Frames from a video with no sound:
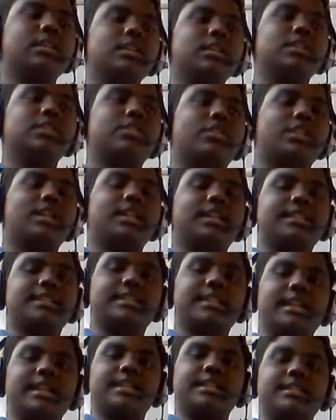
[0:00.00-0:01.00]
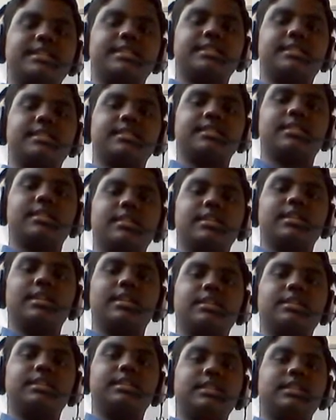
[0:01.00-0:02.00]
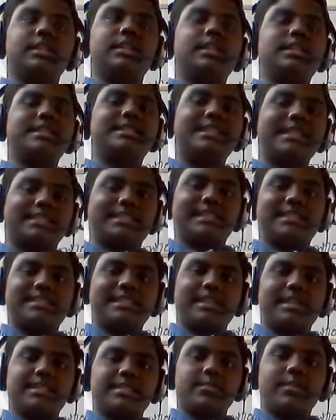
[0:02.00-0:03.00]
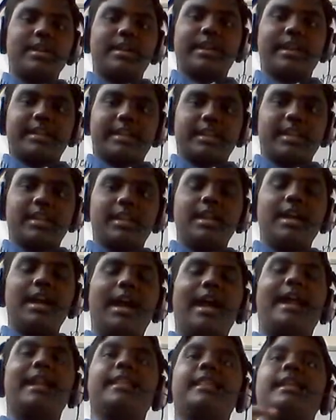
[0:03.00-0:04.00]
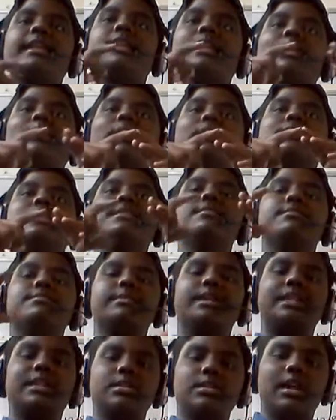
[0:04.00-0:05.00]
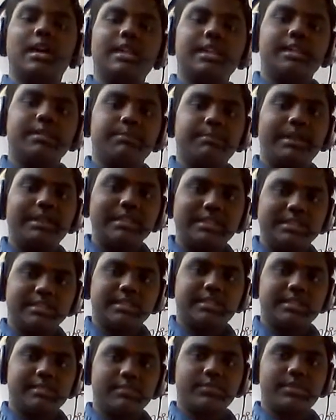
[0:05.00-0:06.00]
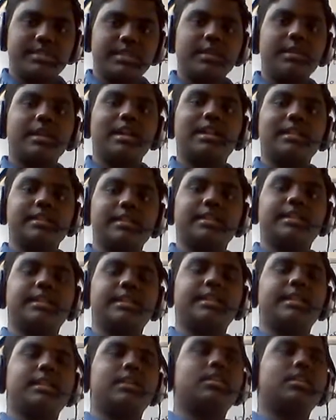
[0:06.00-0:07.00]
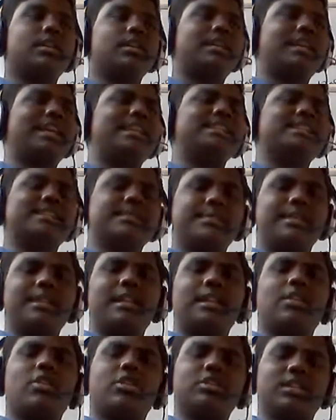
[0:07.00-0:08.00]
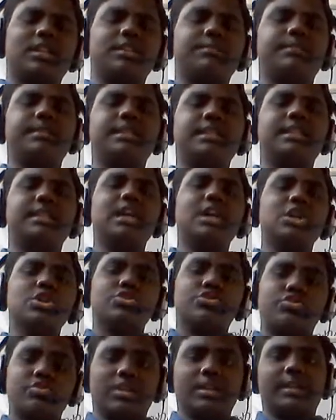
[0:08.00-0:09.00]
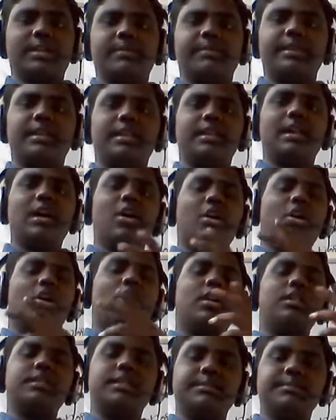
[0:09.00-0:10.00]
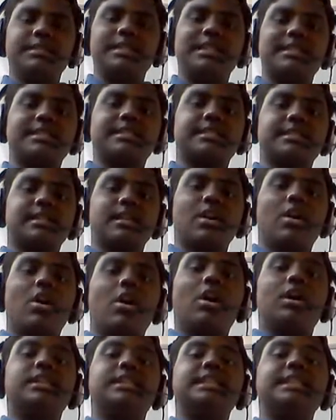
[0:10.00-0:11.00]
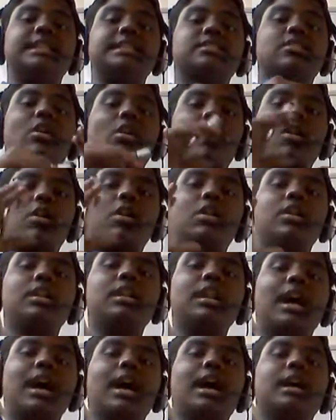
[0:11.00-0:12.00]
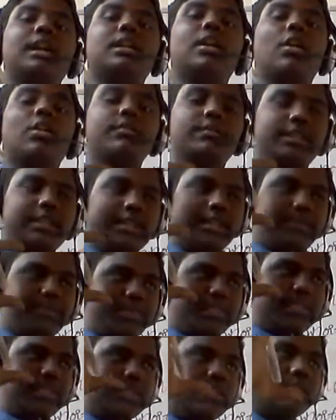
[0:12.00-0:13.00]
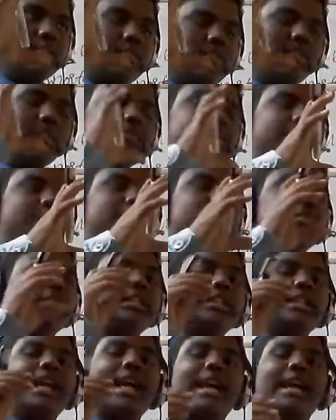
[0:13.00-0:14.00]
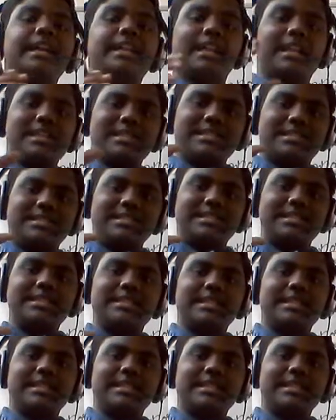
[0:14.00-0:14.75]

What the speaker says: rodenticides, the insecticides we are getting, and then even the mills which are there, the rice mill, cotton mill, sugar mill, all the mills, these all are in the presence of them only agricultural